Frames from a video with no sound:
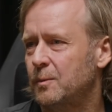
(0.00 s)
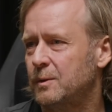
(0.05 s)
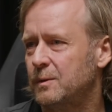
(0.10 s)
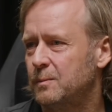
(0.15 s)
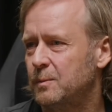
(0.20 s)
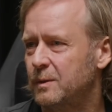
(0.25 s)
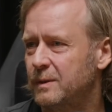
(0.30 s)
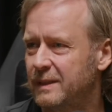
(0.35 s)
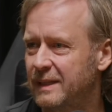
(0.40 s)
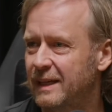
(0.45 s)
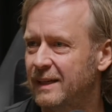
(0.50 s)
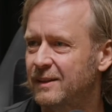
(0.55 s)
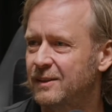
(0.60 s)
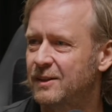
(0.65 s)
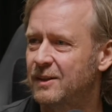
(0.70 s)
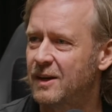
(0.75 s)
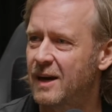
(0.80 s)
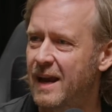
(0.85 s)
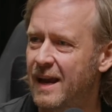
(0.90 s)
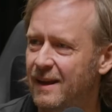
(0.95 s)
would get
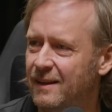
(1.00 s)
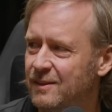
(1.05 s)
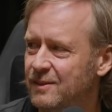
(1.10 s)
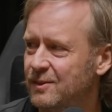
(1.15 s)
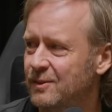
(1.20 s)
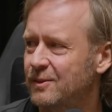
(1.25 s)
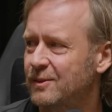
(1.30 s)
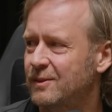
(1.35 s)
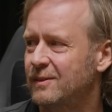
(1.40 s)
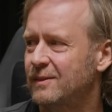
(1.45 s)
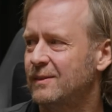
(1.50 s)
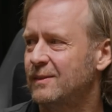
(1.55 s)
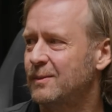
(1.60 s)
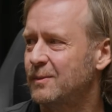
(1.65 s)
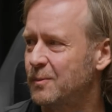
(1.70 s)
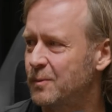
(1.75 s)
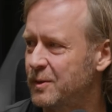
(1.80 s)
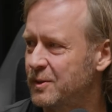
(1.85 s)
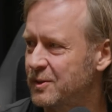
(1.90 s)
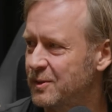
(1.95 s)
their hands on
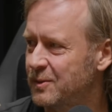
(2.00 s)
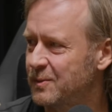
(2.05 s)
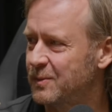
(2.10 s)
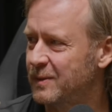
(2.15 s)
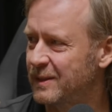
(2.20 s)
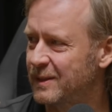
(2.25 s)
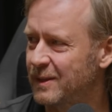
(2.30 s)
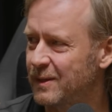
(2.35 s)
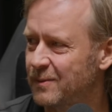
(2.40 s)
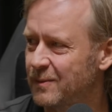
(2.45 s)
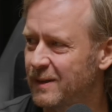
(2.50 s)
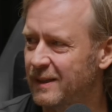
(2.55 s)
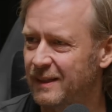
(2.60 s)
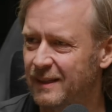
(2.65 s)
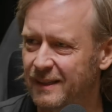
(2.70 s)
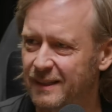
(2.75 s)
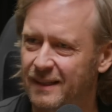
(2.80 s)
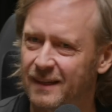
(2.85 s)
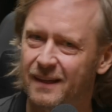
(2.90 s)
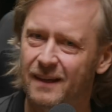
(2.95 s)
Witcher 3 day one.
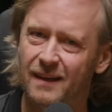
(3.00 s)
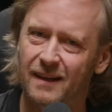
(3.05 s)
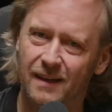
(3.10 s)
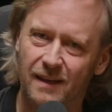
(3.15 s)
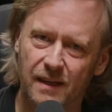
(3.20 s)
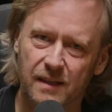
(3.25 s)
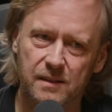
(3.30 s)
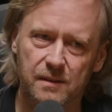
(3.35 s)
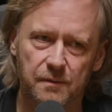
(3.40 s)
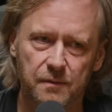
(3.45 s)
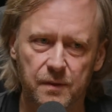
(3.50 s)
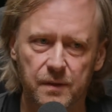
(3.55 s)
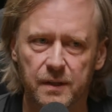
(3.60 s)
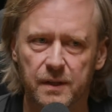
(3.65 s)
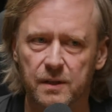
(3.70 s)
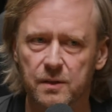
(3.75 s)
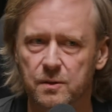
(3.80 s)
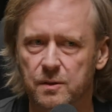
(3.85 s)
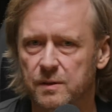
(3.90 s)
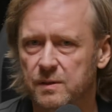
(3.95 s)
Like, it's a very
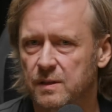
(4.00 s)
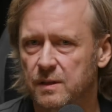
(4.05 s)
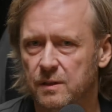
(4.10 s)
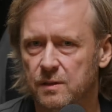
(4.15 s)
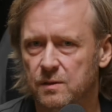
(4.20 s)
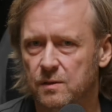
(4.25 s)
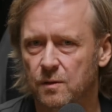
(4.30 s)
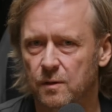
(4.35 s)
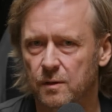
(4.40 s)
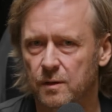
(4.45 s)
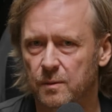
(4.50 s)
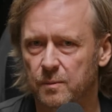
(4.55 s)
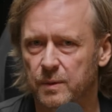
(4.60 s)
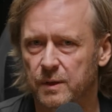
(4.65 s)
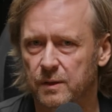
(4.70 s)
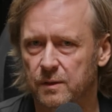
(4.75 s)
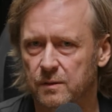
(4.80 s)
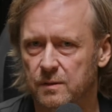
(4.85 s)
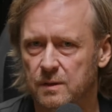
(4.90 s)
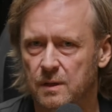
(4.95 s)
interesting story,
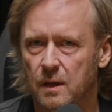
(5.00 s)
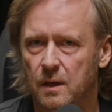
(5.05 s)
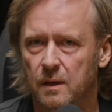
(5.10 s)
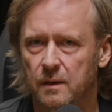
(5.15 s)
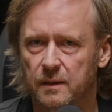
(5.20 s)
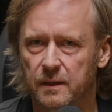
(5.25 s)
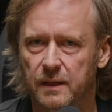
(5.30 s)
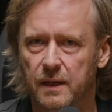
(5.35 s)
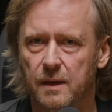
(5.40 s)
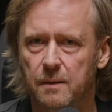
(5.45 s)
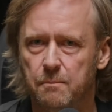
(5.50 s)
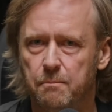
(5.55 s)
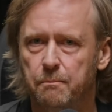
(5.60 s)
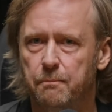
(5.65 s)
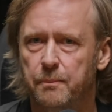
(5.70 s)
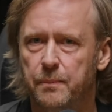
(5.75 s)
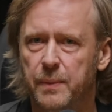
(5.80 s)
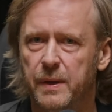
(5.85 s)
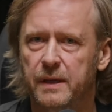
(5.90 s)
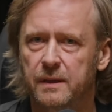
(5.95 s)
because the game
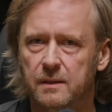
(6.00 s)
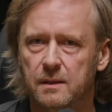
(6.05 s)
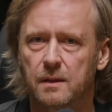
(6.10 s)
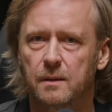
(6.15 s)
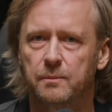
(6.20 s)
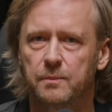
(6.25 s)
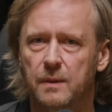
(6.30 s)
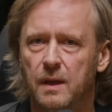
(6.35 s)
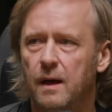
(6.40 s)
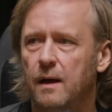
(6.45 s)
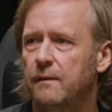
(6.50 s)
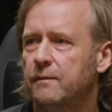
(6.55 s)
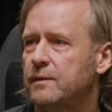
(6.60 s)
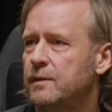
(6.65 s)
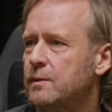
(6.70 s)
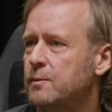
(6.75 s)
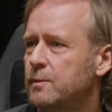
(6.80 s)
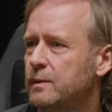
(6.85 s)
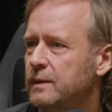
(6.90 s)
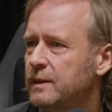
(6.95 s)
picked up
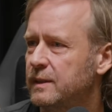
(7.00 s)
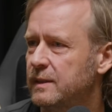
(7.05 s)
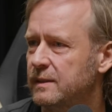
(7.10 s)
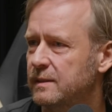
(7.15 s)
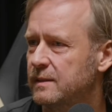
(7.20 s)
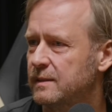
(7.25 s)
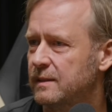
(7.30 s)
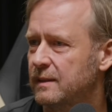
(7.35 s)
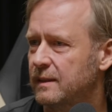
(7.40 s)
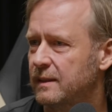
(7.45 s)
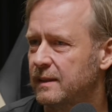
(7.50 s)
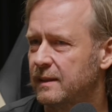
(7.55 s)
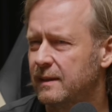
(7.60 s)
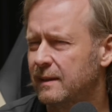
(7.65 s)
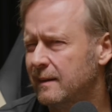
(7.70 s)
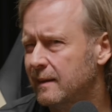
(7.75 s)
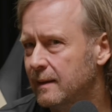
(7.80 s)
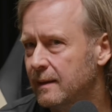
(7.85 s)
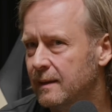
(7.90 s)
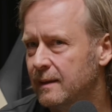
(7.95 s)
after release, and
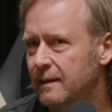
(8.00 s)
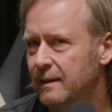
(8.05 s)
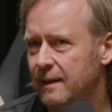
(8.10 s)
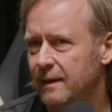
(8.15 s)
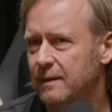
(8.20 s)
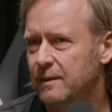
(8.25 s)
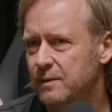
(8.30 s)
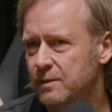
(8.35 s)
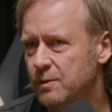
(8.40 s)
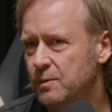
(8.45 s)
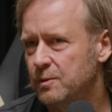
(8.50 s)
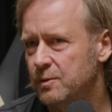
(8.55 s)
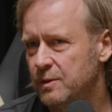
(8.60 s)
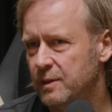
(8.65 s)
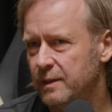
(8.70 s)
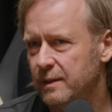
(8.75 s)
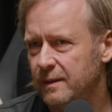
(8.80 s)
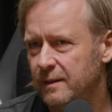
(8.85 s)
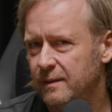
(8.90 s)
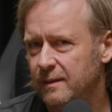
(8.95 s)
it's
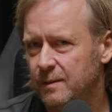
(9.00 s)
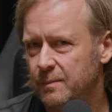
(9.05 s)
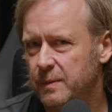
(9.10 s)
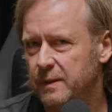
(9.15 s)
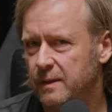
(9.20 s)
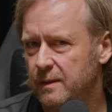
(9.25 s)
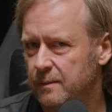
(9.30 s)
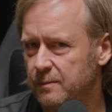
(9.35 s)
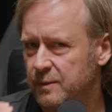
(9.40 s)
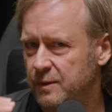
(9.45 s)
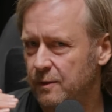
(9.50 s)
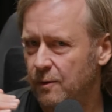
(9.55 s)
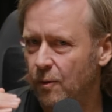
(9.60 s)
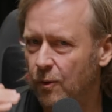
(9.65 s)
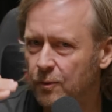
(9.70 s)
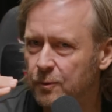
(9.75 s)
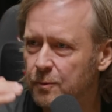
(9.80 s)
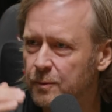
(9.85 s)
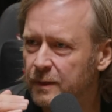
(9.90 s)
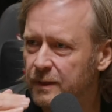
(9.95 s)
usually it picked up
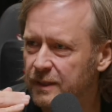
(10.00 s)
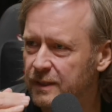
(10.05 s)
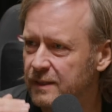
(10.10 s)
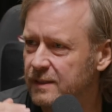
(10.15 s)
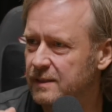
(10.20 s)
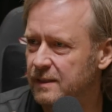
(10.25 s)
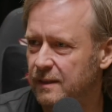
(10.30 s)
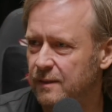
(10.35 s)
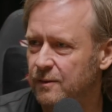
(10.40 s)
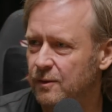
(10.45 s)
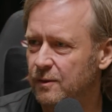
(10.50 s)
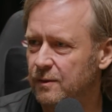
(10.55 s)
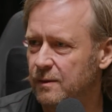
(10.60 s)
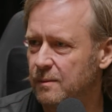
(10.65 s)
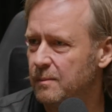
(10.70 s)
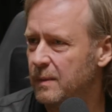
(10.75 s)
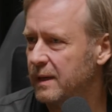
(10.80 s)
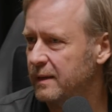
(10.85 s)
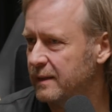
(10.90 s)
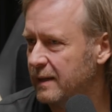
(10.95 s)
on release and not a
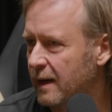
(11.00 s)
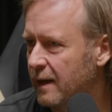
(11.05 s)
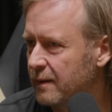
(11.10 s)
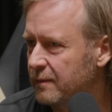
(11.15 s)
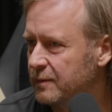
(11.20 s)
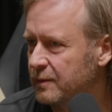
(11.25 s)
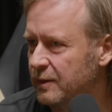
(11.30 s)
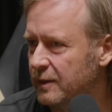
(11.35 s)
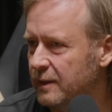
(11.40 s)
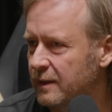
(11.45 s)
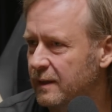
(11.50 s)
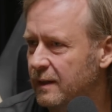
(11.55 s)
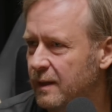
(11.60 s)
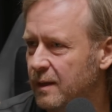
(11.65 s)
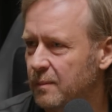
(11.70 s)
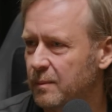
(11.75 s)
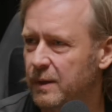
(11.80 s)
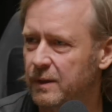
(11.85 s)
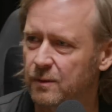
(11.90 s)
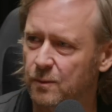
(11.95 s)
month after.
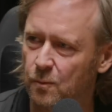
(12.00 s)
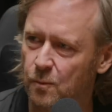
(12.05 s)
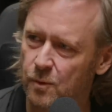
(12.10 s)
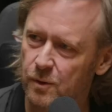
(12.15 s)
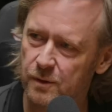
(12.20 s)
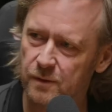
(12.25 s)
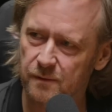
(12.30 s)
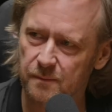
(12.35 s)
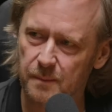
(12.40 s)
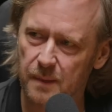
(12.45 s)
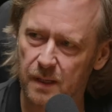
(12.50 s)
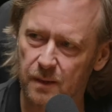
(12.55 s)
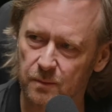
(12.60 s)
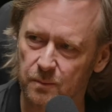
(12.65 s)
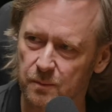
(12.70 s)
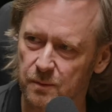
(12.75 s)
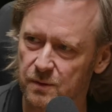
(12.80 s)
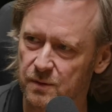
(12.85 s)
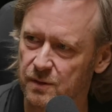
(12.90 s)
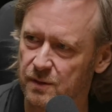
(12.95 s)
But the word of
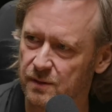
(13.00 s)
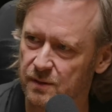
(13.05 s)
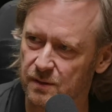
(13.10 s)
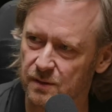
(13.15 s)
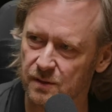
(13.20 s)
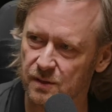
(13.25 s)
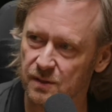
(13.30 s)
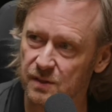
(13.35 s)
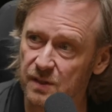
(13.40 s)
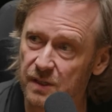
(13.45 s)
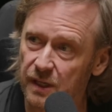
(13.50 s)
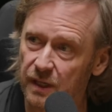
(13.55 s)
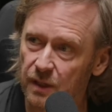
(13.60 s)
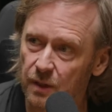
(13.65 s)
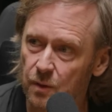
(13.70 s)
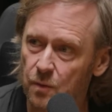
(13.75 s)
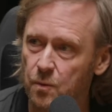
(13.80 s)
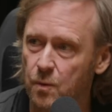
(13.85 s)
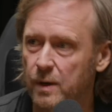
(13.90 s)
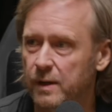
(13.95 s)
mouth was just
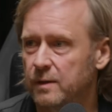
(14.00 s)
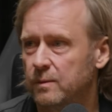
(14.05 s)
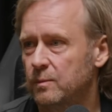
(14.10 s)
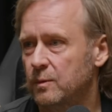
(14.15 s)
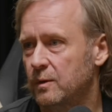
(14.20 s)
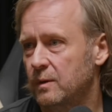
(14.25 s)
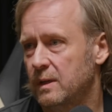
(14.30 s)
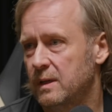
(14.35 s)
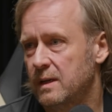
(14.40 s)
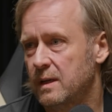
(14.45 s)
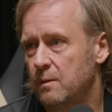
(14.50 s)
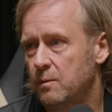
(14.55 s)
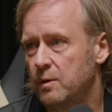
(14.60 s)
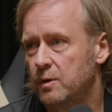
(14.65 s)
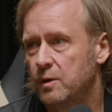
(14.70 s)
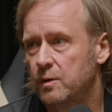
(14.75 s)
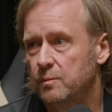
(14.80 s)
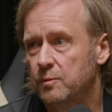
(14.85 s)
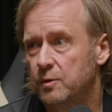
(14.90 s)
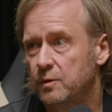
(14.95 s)
incredible, and our
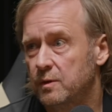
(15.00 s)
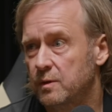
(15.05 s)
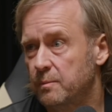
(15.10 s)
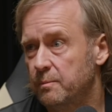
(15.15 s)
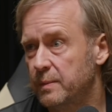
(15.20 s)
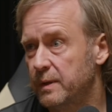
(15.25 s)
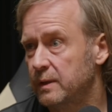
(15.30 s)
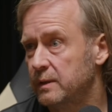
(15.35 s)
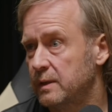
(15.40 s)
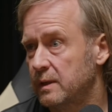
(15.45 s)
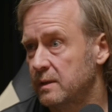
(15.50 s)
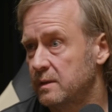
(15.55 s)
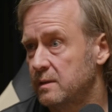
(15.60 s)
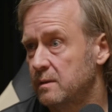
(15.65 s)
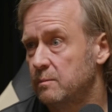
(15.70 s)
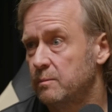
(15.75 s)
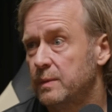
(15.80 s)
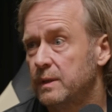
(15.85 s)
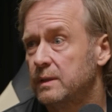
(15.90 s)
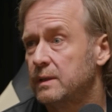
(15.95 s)
community built us
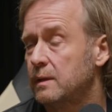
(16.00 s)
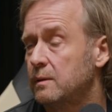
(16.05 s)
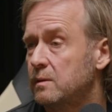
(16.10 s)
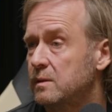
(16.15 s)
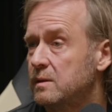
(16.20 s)
and built our